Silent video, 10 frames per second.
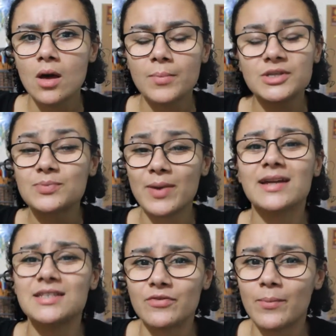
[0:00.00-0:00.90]

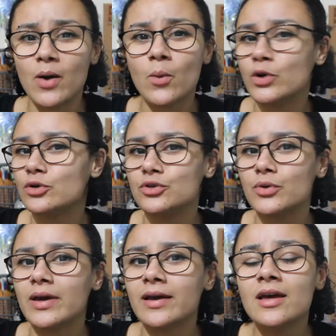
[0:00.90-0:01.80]
perspective about what you're
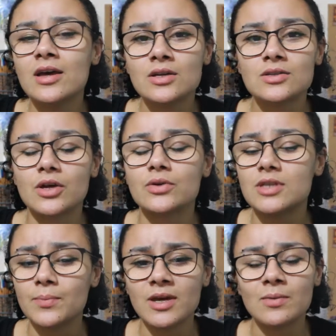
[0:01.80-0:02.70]
doing. So
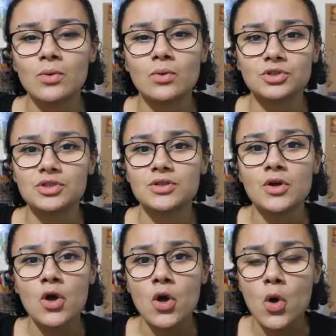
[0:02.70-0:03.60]
some people just
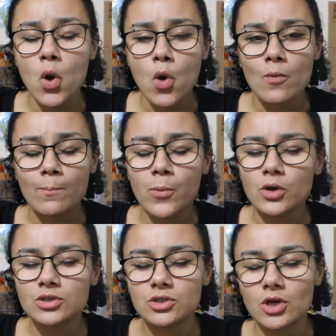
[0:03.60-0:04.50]

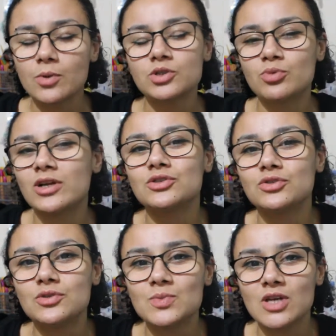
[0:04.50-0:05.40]
put so much
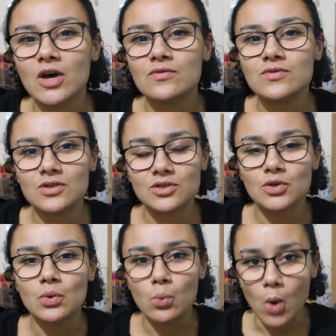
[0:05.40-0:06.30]
pressure on themselves
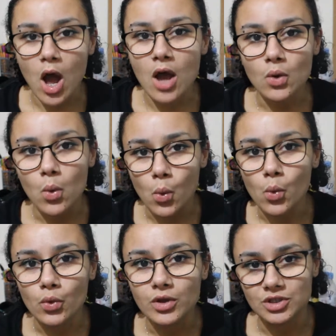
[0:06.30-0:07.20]
to work
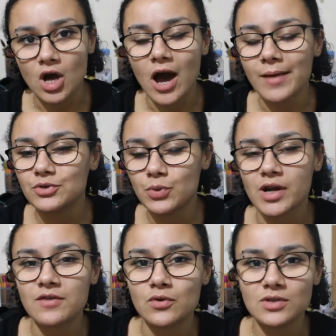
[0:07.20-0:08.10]
all the time
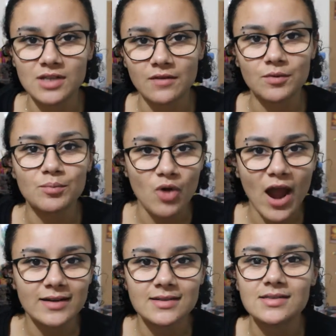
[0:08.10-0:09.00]
24/7
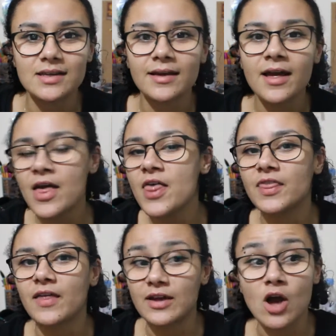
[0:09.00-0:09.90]
practicing
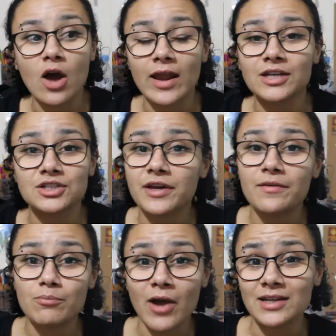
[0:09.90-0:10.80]
that they can't actually
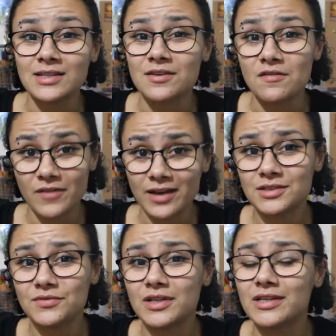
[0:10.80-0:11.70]
practice
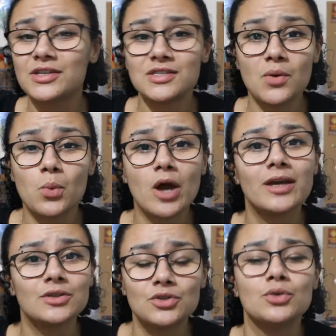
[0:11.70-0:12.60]
effectively because they're
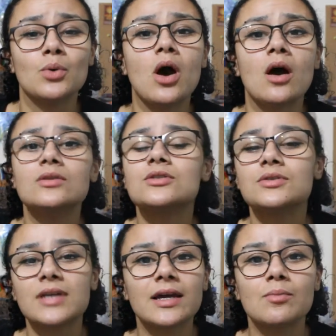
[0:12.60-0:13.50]
working too hard. So
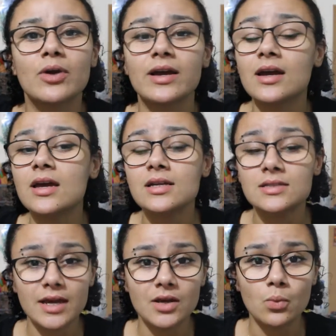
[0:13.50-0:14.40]
take a break,
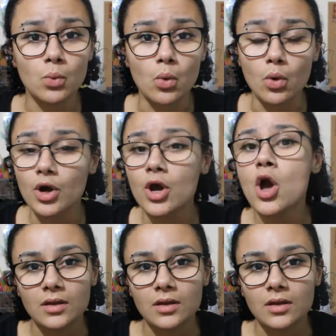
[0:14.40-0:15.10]
take a walk.